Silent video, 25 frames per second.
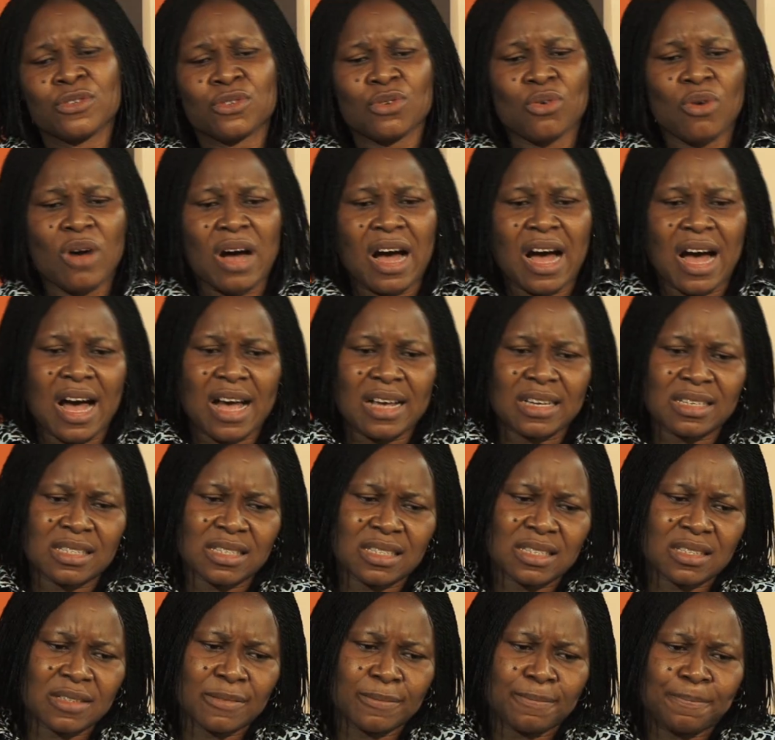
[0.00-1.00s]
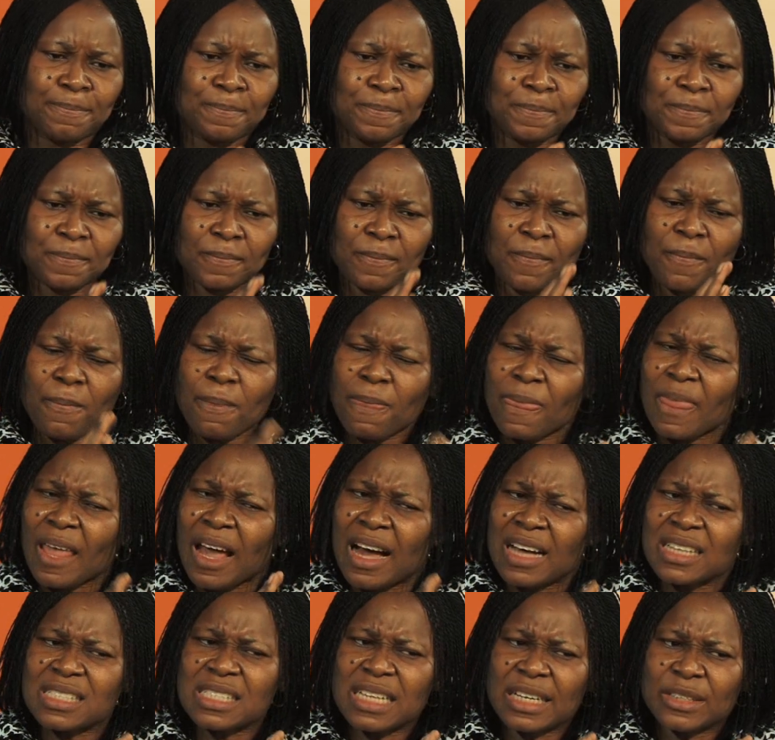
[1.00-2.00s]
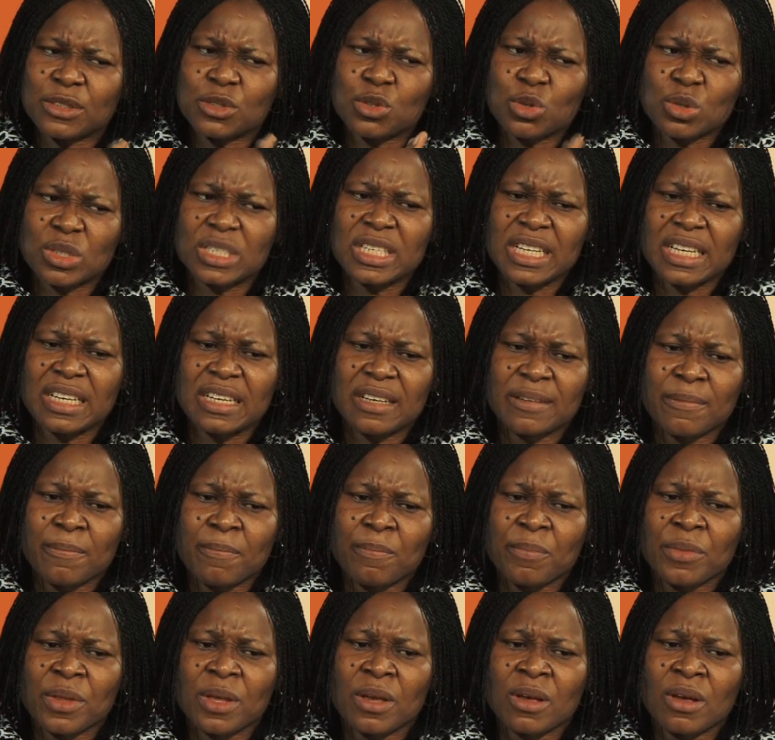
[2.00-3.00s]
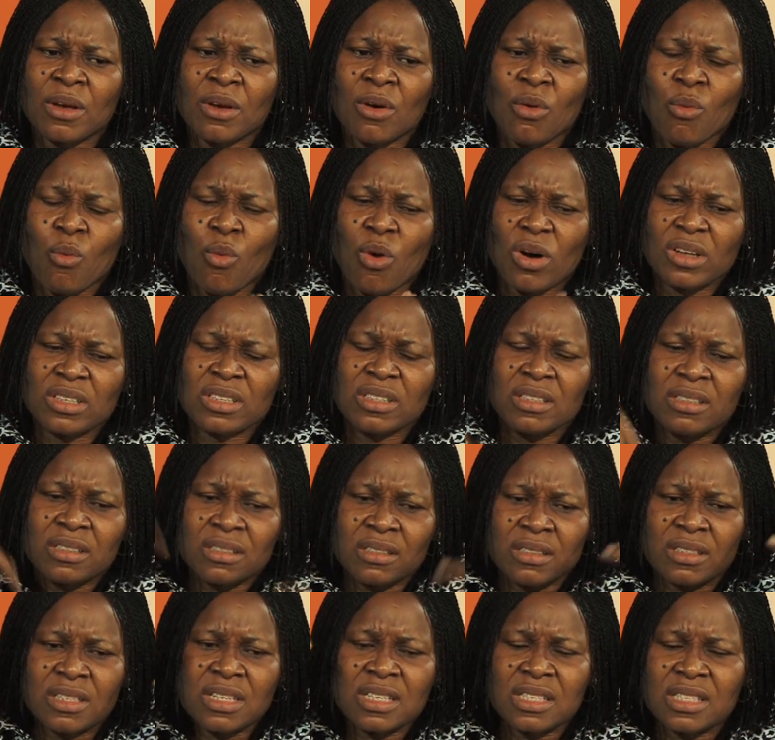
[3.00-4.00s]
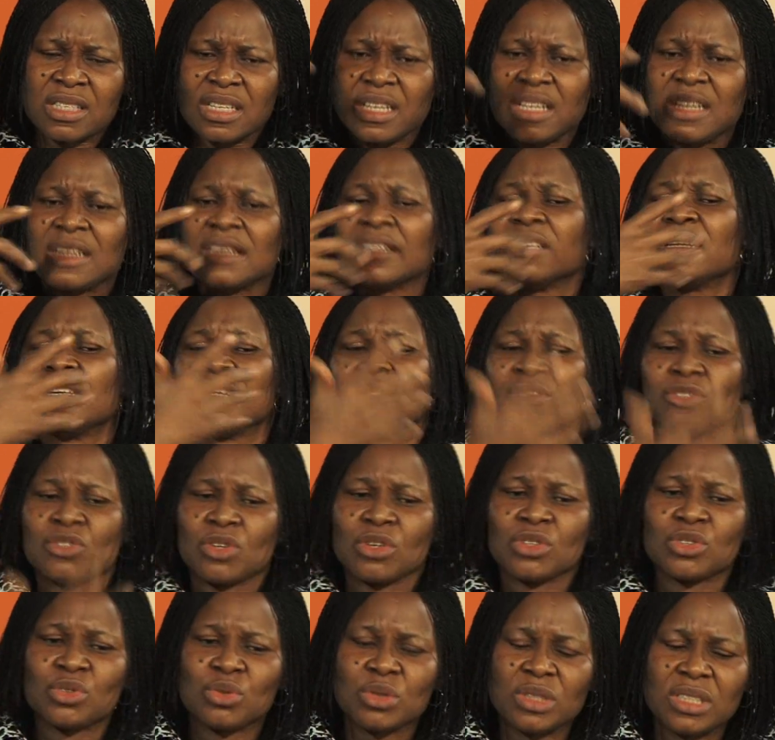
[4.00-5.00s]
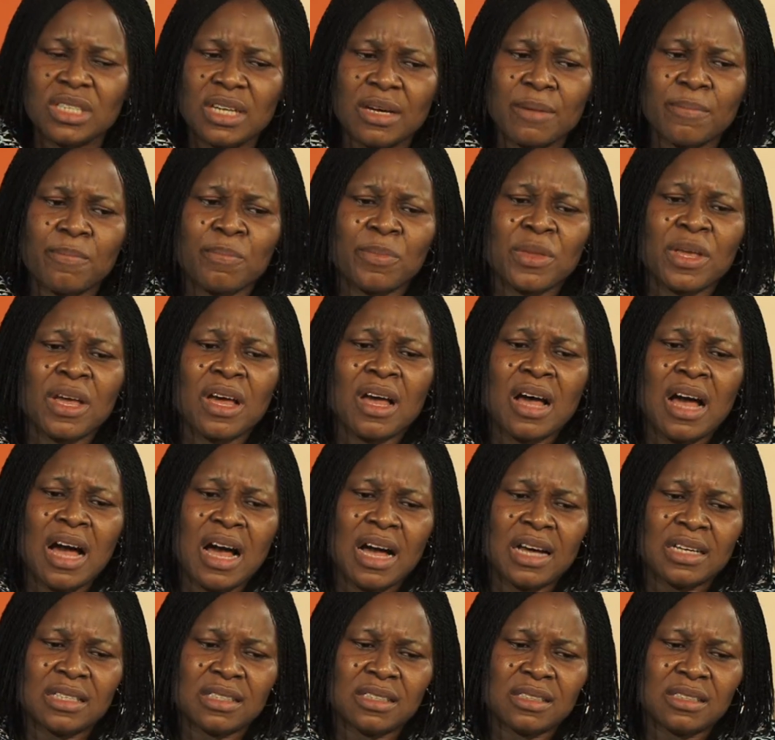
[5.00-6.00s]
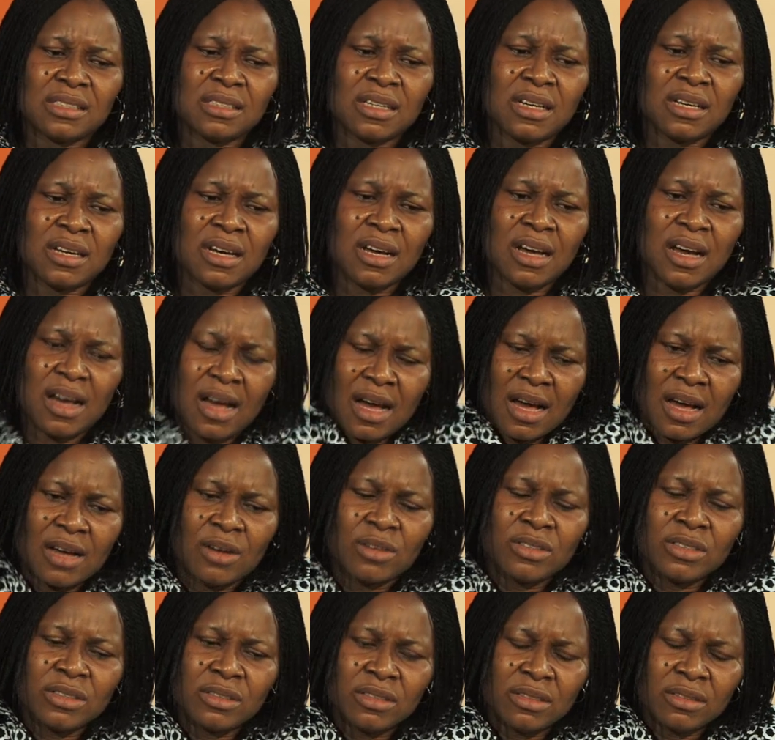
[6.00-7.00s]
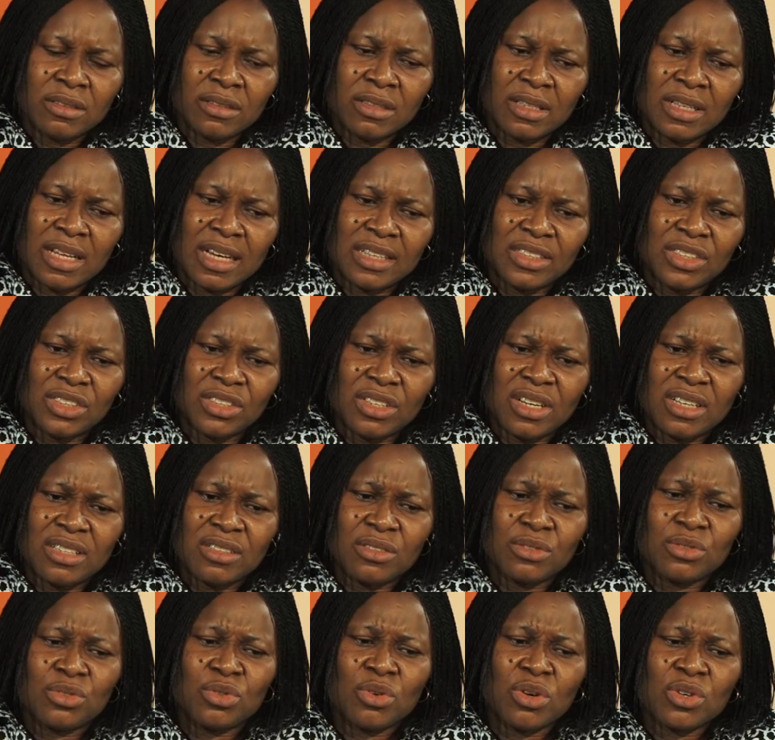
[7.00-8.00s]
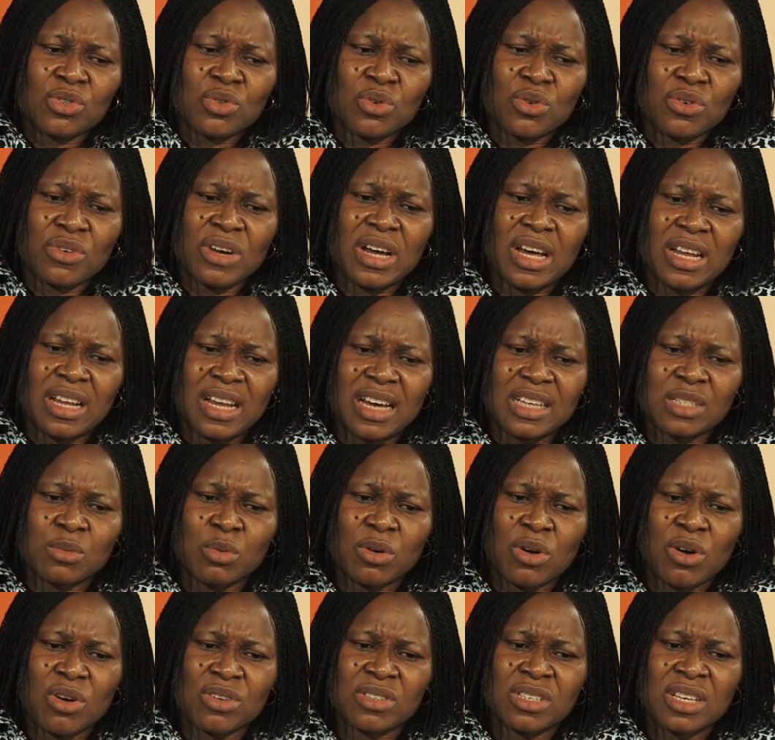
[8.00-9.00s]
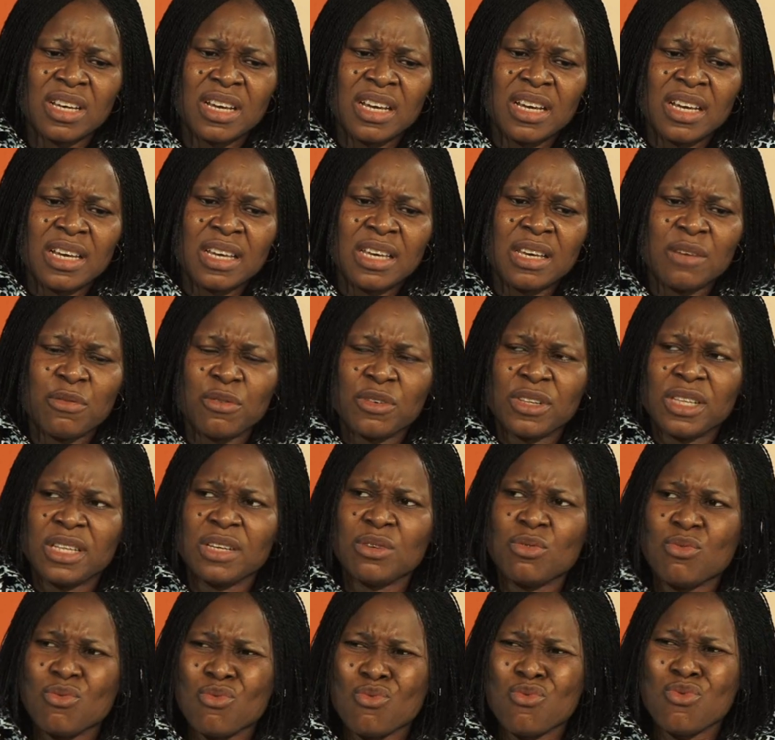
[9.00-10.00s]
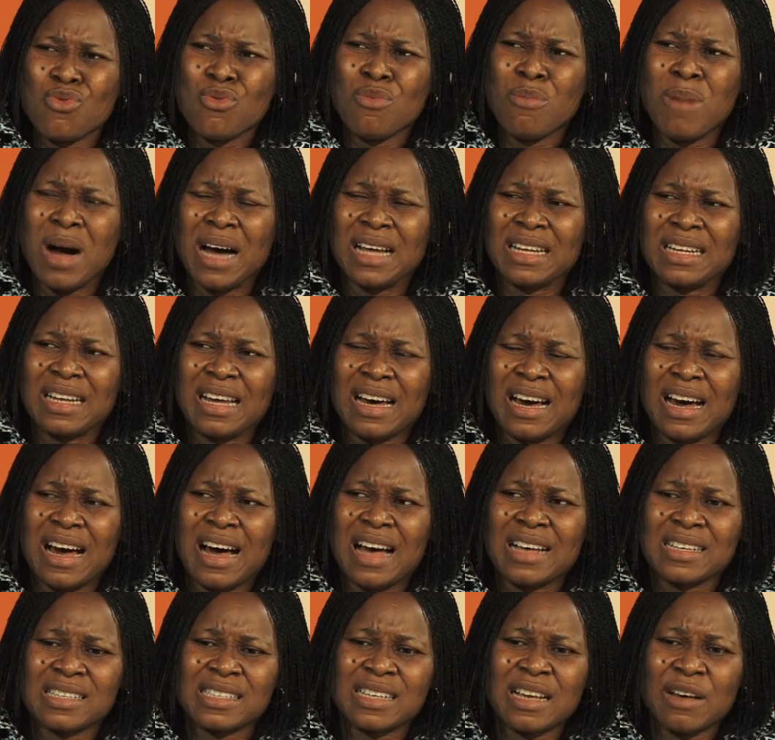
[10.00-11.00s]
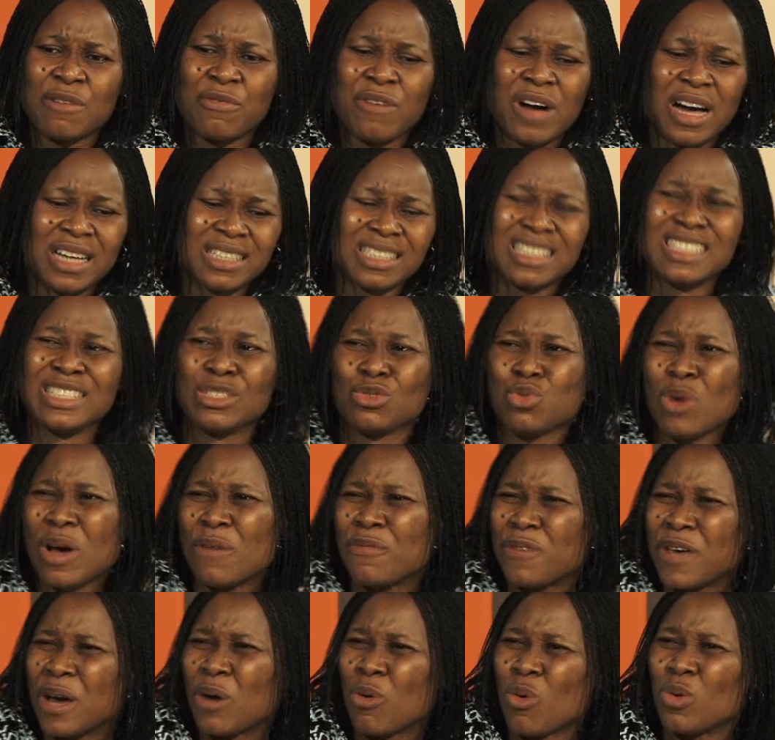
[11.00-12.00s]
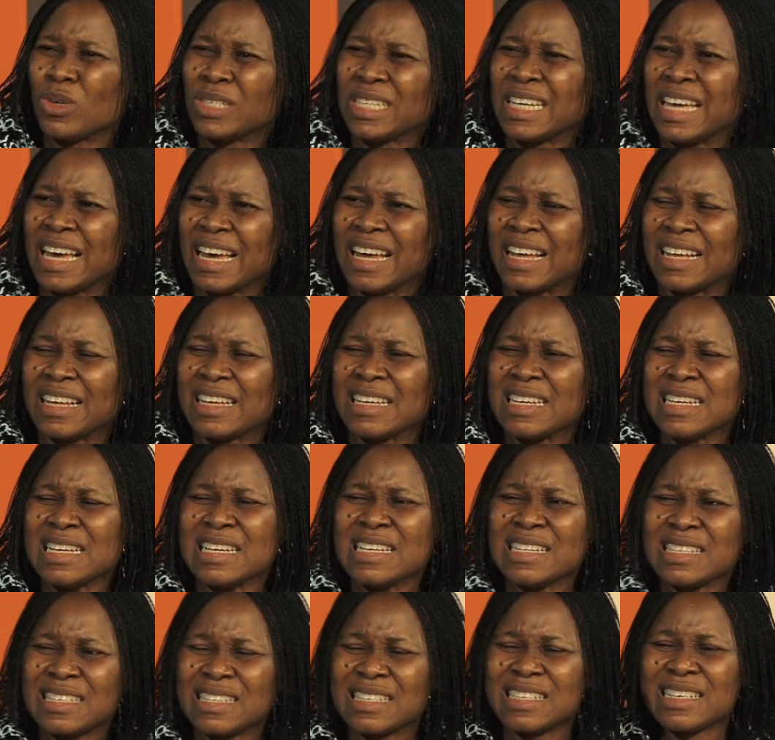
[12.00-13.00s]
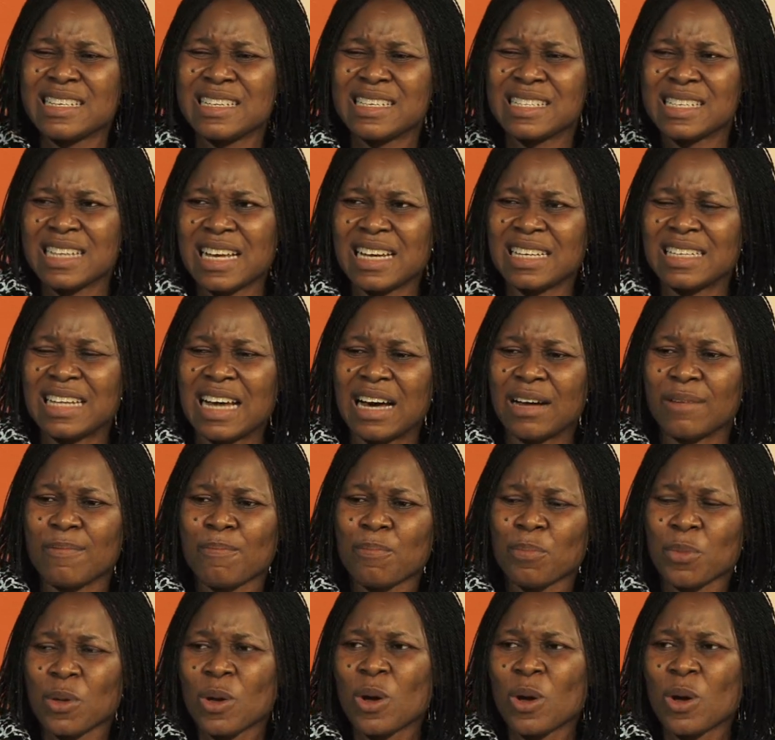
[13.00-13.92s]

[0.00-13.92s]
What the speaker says: So as of today, one is still in touch with them. And Nigerians should also realize, because even the woman herself and the 12-year-old girl still said that